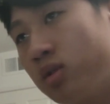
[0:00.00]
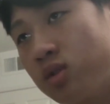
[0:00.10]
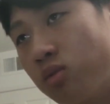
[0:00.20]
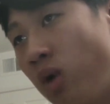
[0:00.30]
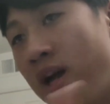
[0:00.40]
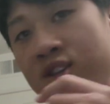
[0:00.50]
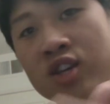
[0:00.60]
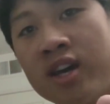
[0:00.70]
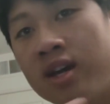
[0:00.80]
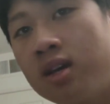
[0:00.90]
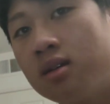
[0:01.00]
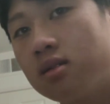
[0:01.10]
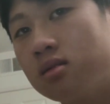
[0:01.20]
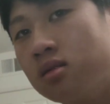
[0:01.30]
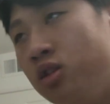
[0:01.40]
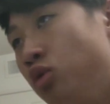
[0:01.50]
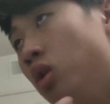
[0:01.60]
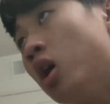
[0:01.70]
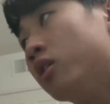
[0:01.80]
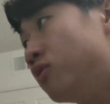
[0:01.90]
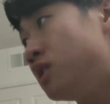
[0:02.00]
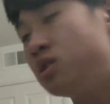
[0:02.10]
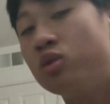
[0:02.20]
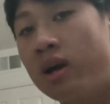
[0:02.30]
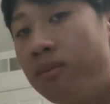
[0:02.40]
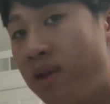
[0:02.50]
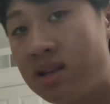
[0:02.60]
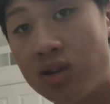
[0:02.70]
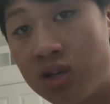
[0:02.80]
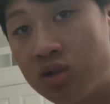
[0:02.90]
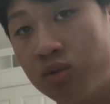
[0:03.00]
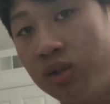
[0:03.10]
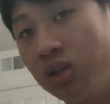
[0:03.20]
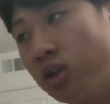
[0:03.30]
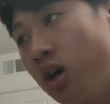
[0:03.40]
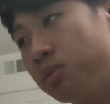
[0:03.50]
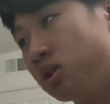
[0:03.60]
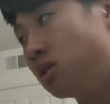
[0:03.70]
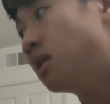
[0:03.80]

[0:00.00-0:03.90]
was it, YJ Yulong V2M. That's also a really good option.